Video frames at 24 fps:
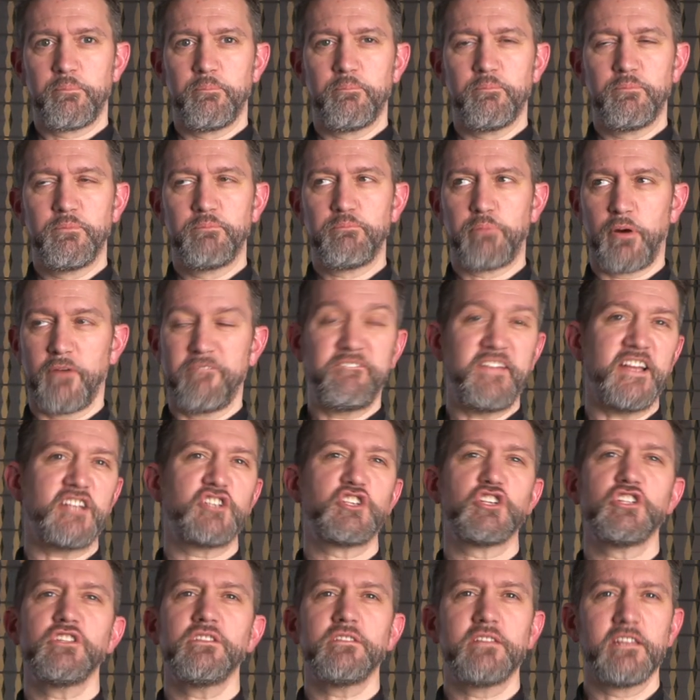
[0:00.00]

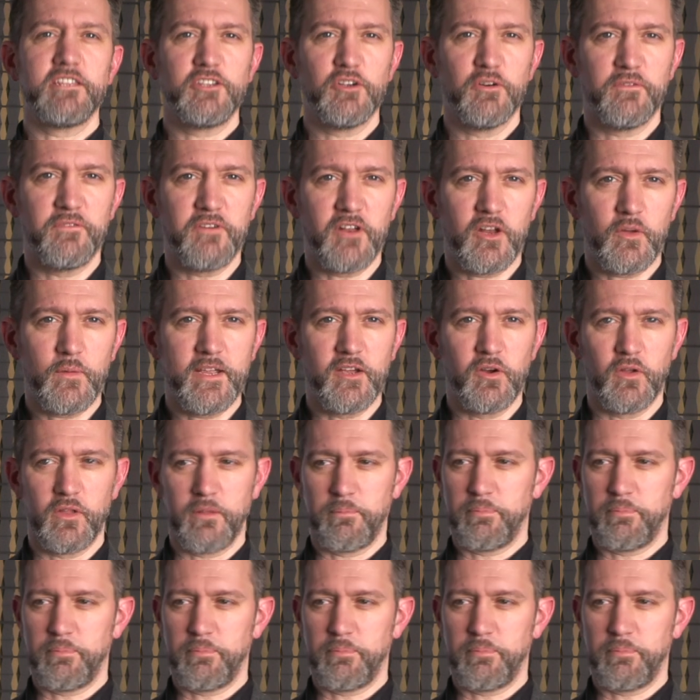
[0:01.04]
profession that you're following or the